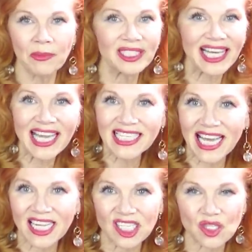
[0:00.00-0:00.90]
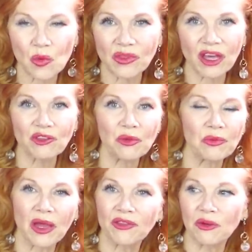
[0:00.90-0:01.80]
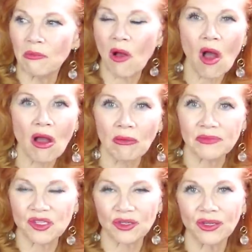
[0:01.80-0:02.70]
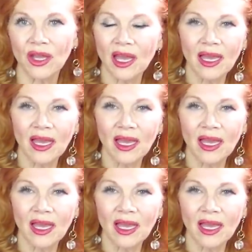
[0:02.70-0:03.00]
play dates with other other moms or